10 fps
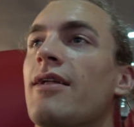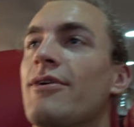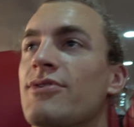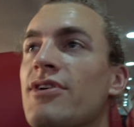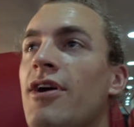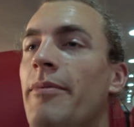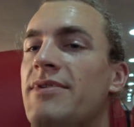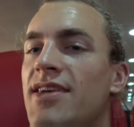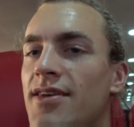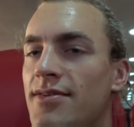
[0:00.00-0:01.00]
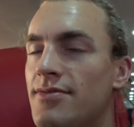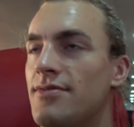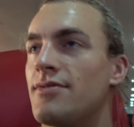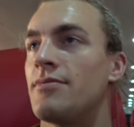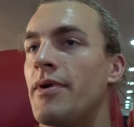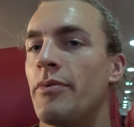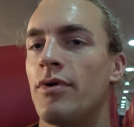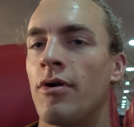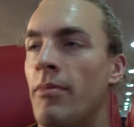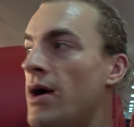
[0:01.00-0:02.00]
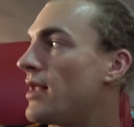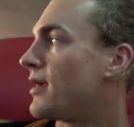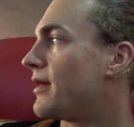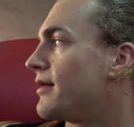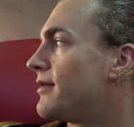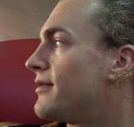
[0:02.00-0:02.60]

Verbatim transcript: I was going to commentate. Uh, Maybe we'll come back later.